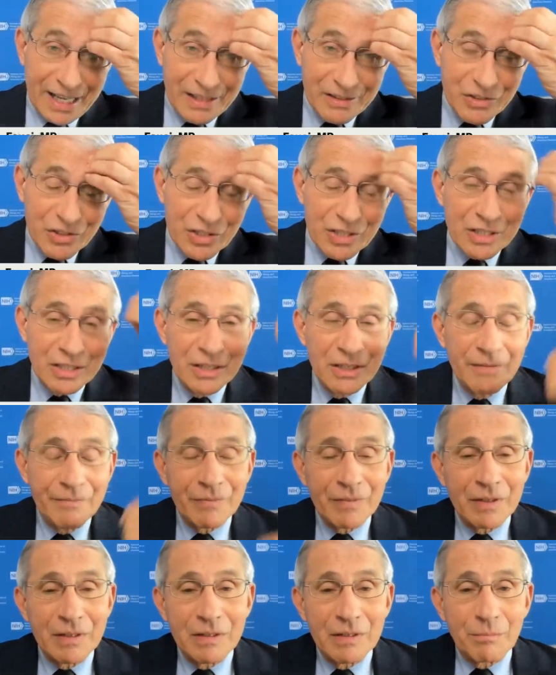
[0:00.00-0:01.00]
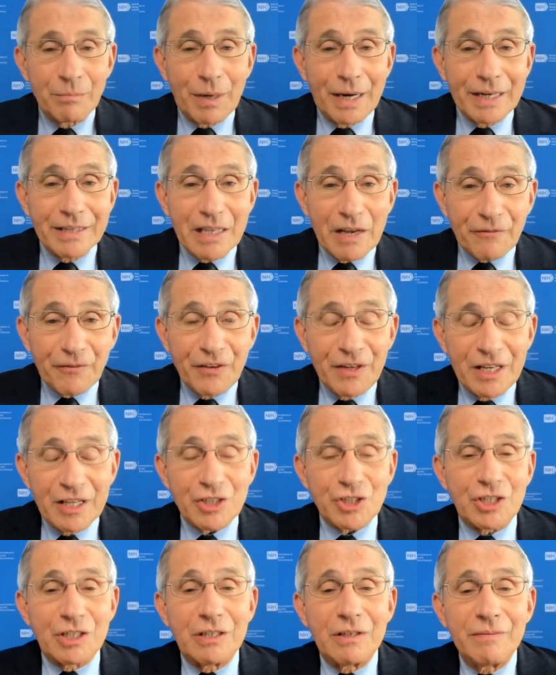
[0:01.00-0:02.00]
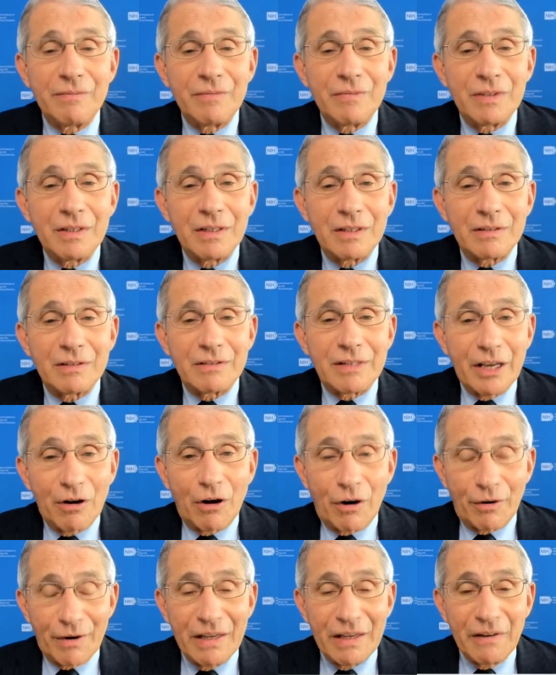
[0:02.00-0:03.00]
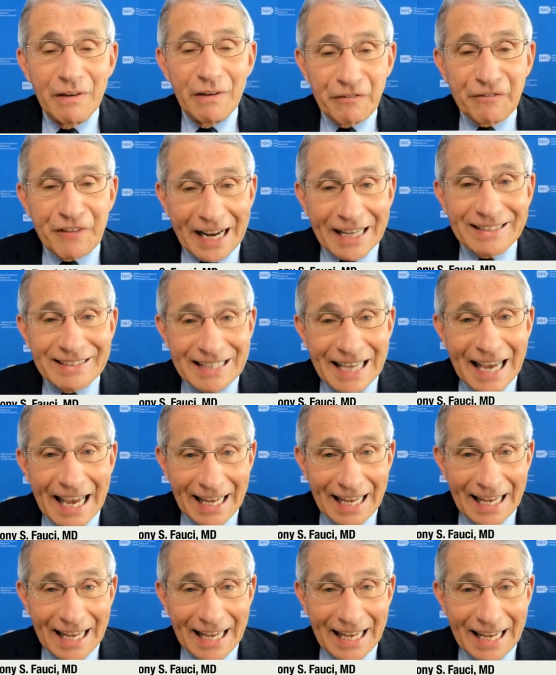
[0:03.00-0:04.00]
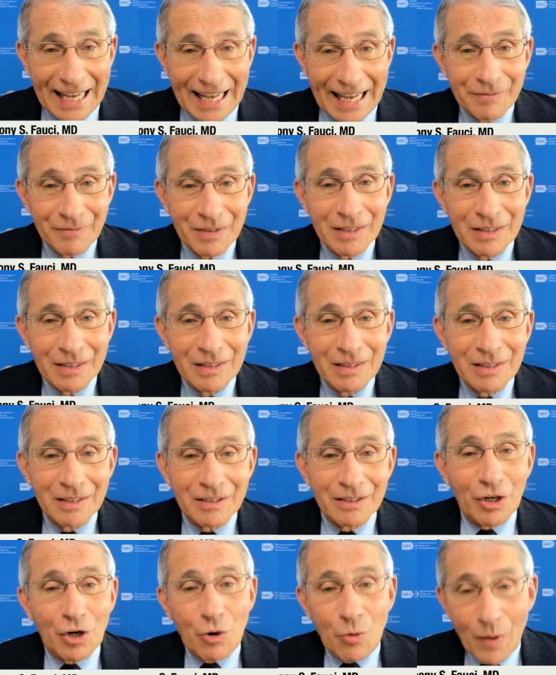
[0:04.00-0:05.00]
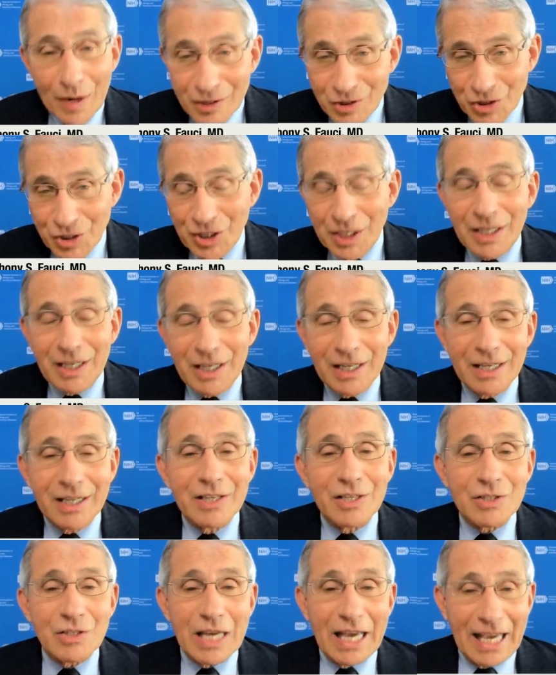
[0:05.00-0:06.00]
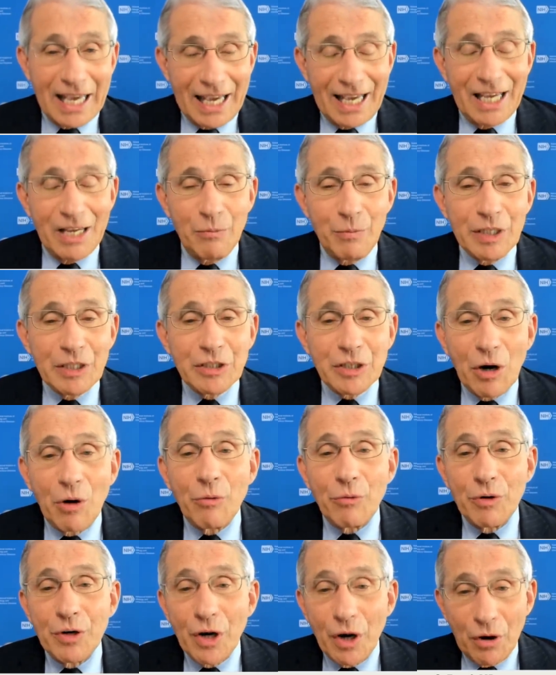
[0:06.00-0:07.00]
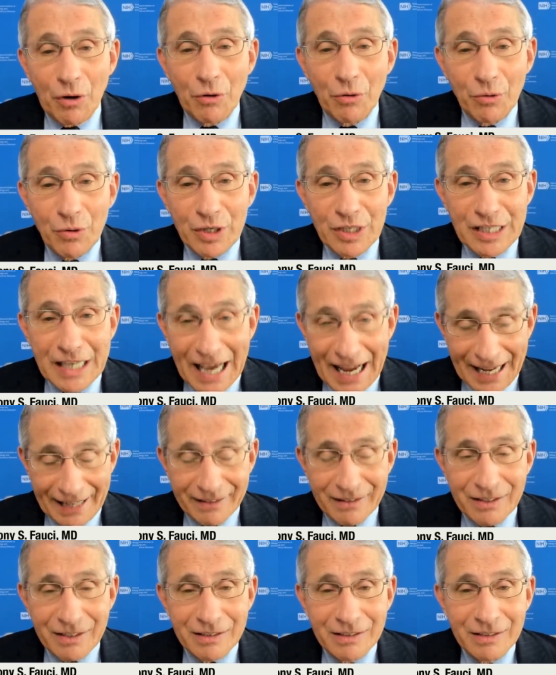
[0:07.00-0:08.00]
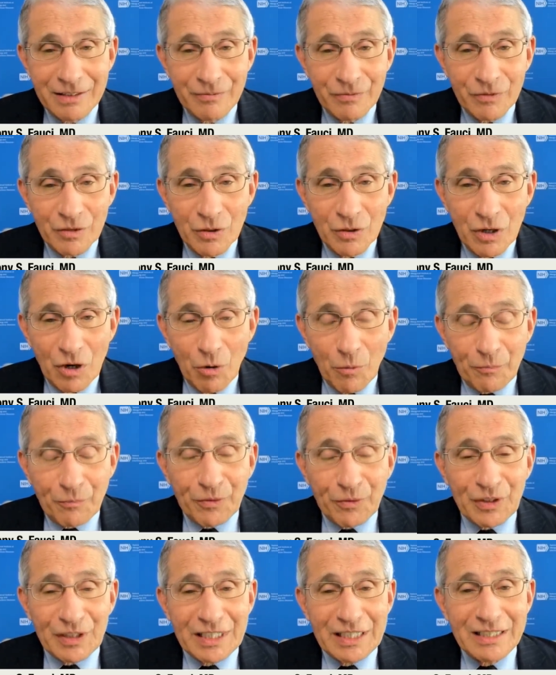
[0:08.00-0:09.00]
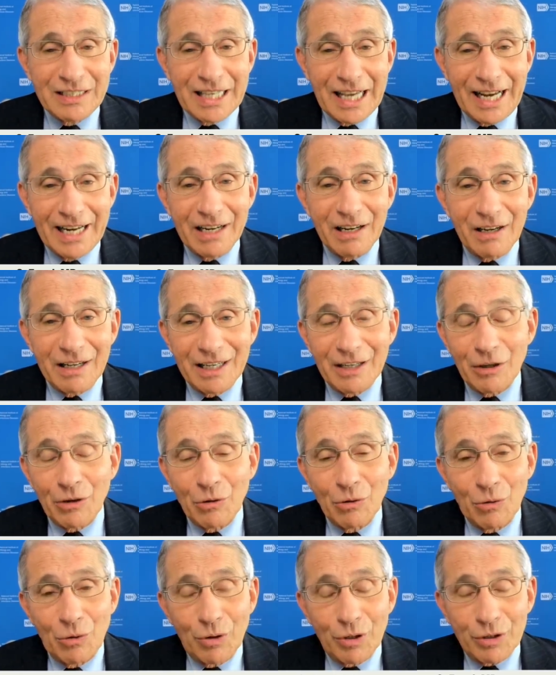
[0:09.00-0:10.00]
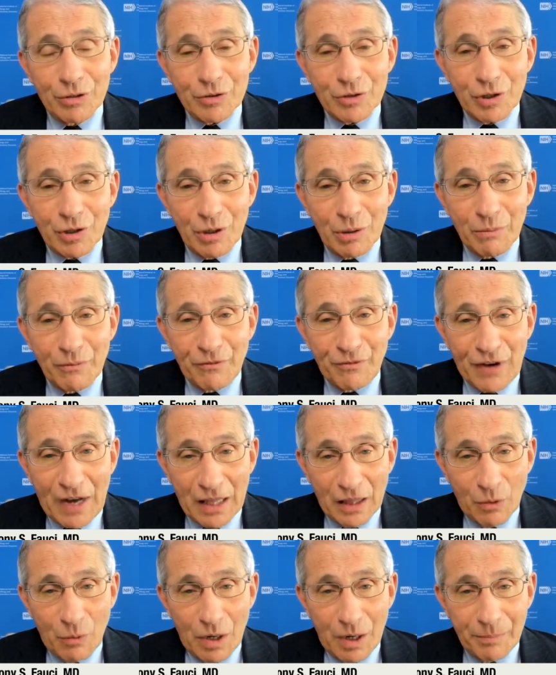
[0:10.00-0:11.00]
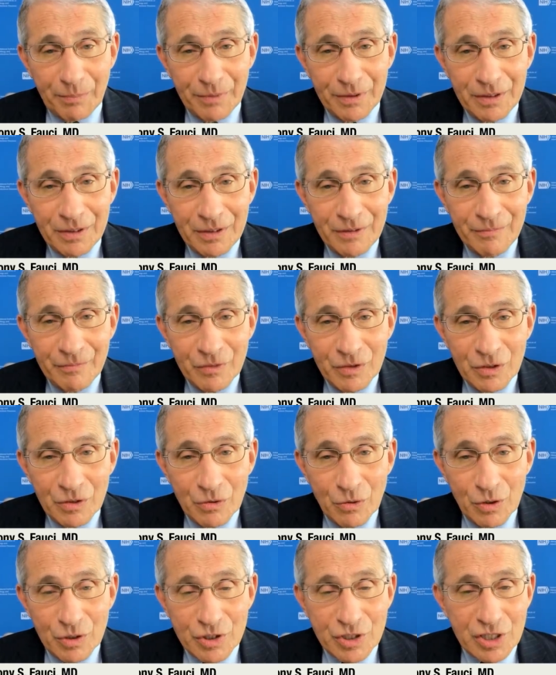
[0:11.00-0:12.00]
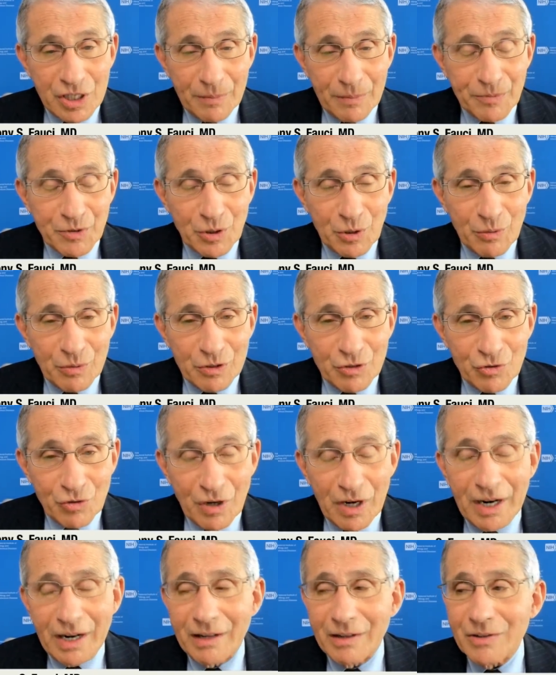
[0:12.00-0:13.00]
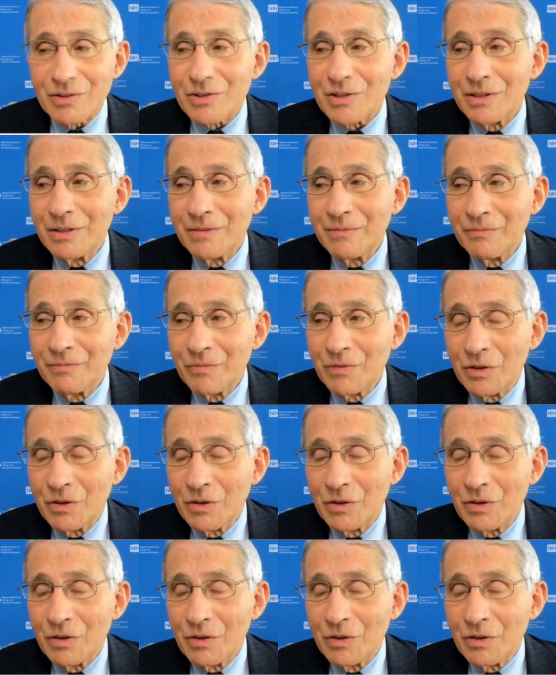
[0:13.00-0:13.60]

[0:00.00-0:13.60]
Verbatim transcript: Hence, by definition, they are infected. The question is A, we don't know yet. Hopefully, data in a longer term follow up or subsequent trials